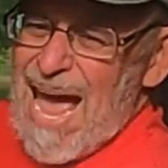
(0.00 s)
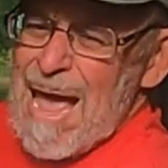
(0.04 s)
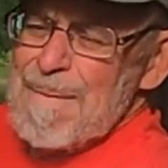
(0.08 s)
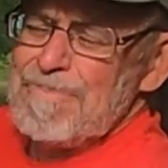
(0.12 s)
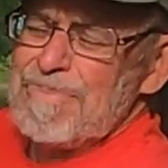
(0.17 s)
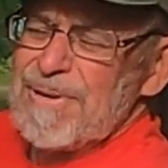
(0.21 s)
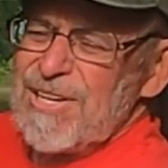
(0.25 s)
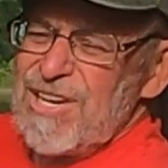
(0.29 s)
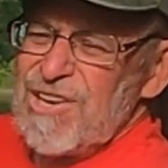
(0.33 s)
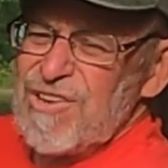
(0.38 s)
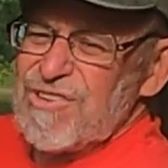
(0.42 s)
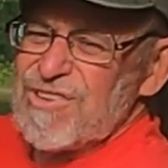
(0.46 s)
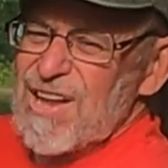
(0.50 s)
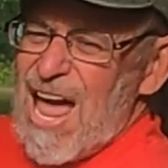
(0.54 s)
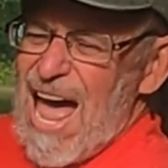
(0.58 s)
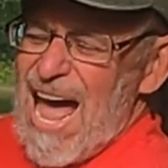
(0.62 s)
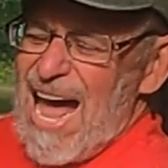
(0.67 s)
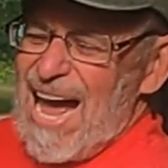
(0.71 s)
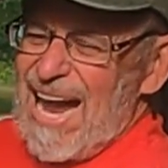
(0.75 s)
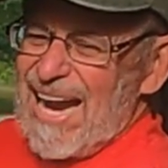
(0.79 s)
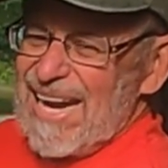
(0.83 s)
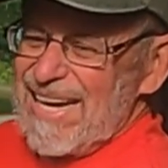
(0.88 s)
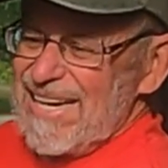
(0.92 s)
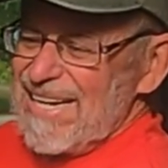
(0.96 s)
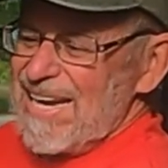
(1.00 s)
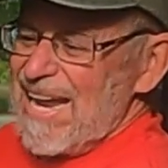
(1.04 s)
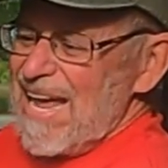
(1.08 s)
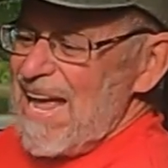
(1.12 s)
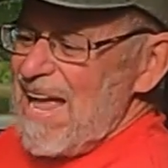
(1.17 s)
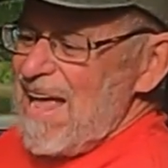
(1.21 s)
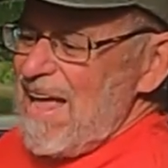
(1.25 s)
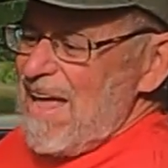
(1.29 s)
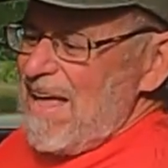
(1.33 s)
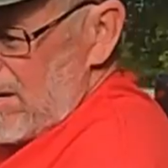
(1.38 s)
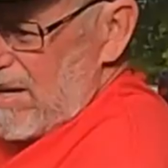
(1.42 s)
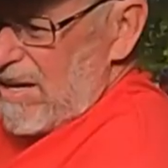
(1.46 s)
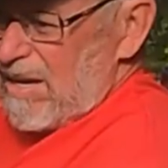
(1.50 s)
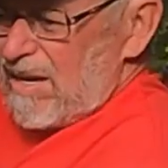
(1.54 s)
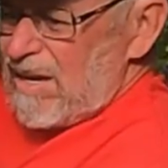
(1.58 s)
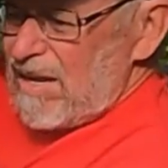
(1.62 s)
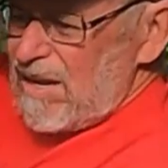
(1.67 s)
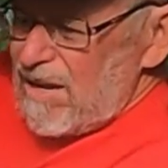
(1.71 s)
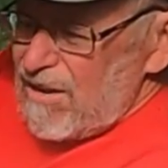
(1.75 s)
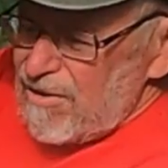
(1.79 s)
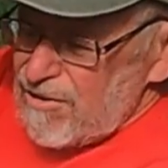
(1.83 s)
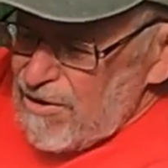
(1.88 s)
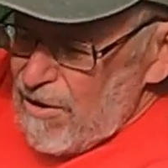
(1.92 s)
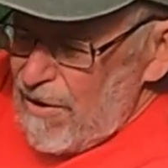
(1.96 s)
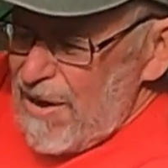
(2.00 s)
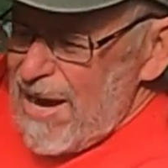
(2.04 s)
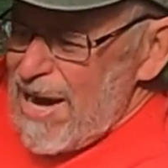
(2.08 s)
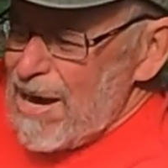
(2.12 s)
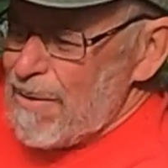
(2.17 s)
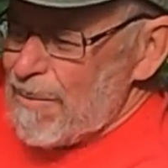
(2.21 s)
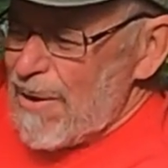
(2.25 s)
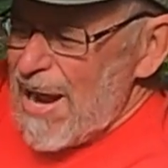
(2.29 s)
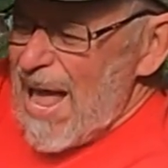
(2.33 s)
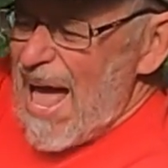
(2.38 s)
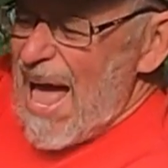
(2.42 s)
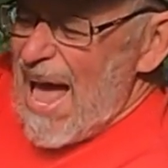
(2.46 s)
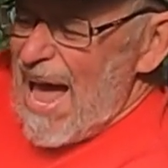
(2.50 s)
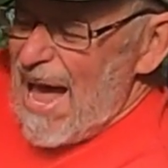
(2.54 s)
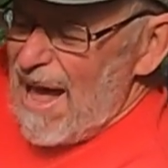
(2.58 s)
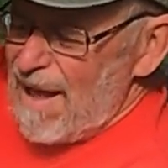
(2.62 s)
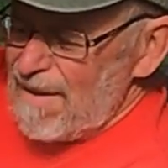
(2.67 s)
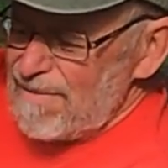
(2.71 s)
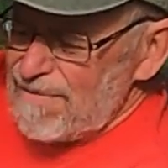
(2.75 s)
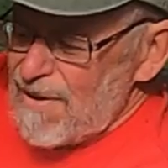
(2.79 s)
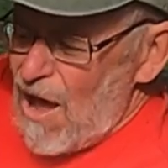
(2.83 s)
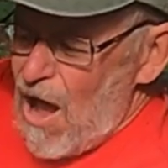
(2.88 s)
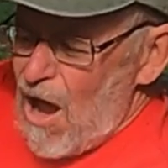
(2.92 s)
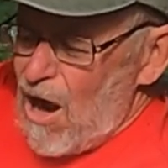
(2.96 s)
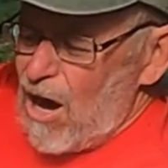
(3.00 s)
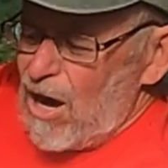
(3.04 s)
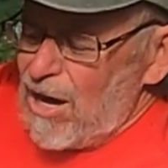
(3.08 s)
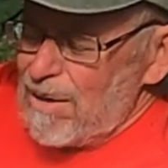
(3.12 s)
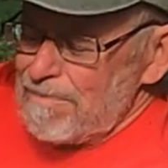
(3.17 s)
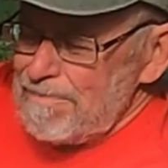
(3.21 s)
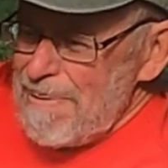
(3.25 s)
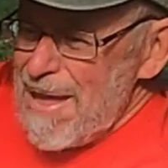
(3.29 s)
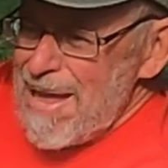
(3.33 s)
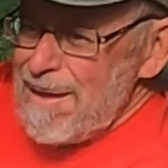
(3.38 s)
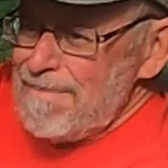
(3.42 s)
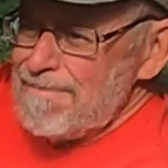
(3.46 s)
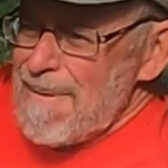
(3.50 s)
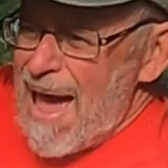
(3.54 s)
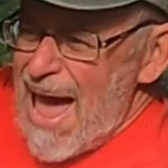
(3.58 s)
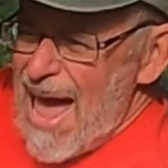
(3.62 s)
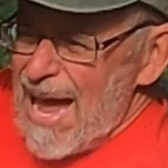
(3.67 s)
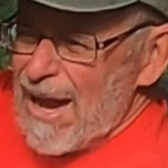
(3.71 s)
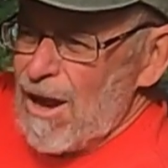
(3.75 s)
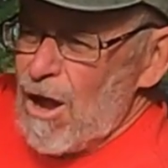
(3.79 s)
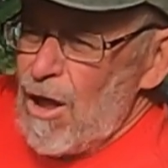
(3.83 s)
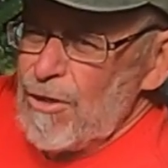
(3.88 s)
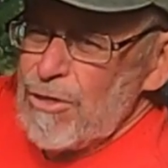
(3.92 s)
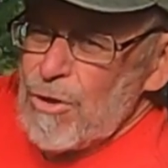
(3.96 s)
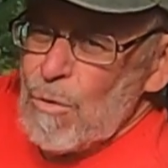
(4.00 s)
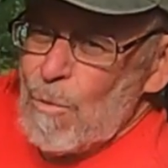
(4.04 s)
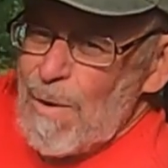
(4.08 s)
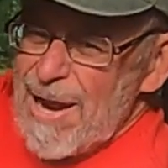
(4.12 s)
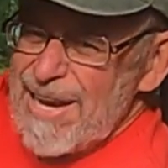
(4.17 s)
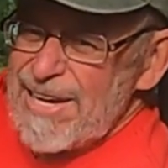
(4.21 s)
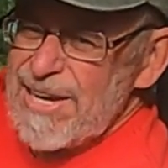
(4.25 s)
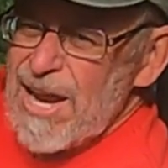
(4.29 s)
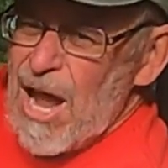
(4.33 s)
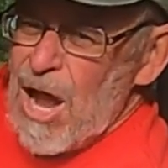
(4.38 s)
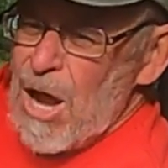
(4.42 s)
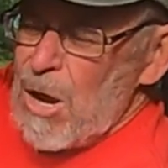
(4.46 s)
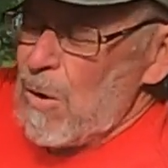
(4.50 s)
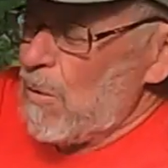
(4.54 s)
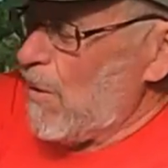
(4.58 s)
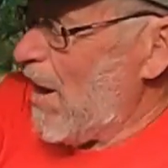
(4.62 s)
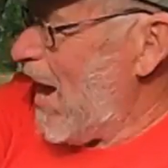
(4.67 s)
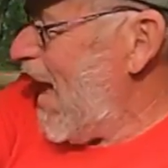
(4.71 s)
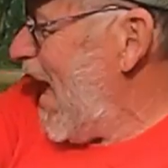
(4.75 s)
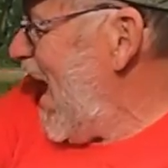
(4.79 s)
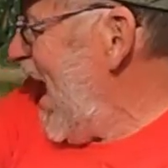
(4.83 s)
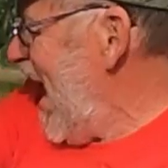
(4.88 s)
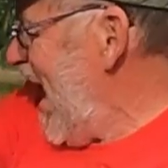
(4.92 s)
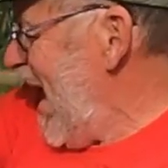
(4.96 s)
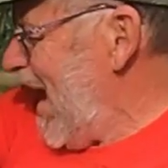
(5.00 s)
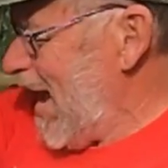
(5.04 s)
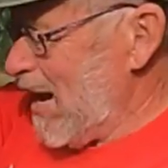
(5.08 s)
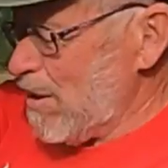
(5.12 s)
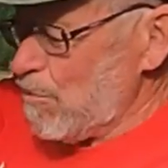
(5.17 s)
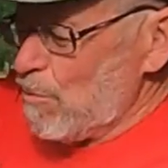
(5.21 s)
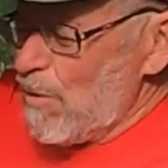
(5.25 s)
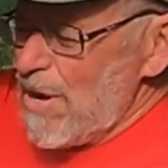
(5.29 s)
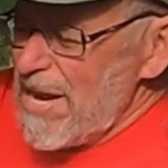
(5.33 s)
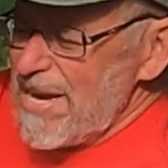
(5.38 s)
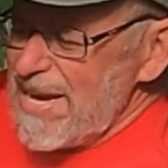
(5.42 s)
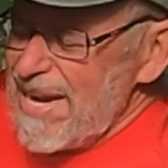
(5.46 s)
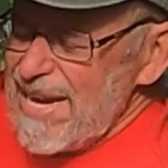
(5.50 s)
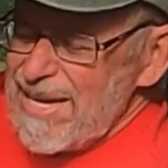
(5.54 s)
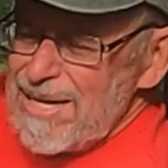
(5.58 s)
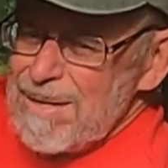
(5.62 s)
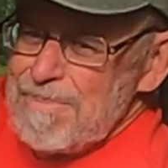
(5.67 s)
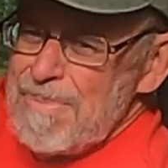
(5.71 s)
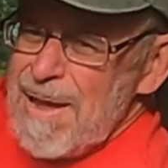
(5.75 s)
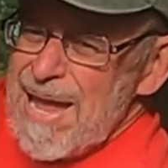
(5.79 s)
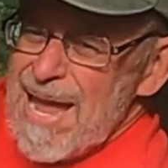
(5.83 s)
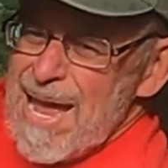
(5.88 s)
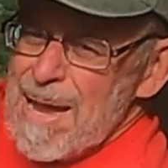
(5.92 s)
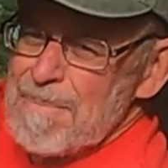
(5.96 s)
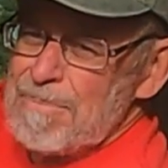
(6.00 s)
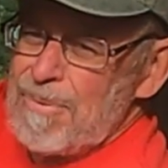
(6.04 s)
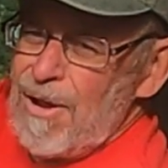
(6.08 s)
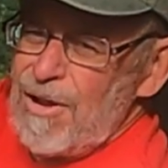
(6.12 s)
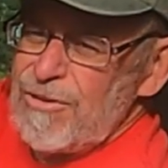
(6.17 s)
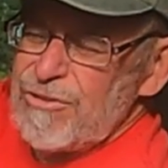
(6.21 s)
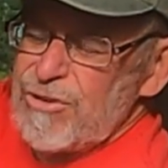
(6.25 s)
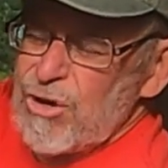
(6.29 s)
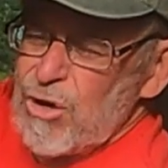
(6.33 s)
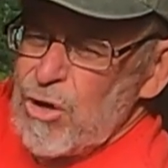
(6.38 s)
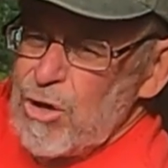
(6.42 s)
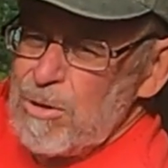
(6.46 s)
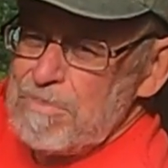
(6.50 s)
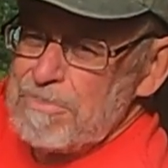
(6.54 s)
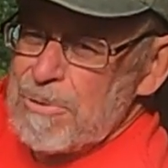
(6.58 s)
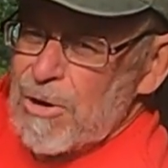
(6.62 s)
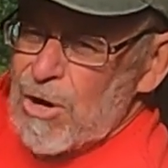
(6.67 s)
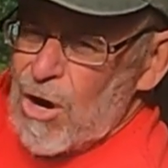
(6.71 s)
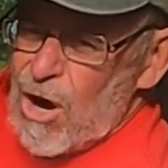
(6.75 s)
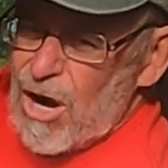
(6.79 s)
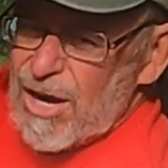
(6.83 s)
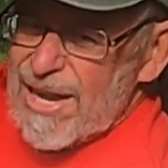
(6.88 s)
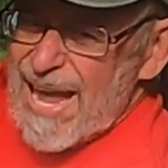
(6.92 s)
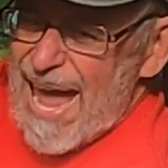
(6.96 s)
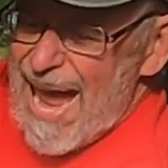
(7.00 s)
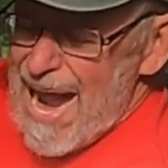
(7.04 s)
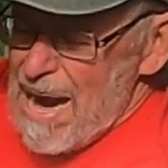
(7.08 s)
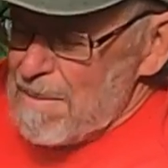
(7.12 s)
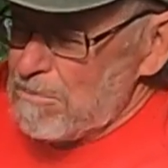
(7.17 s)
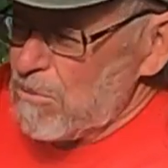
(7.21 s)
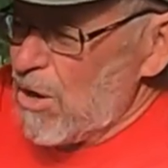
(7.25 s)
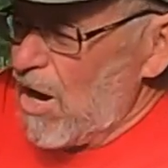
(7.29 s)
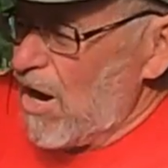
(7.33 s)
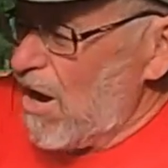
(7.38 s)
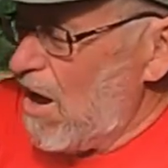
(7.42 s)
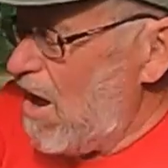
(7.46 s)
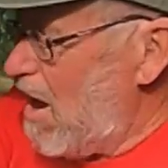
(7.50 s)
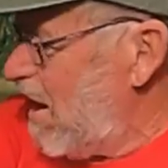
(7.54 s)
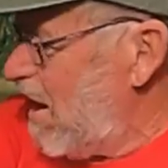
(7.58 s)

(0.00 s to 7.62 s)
type of design so here we have our beanbag on the window and we need to be able to put our camera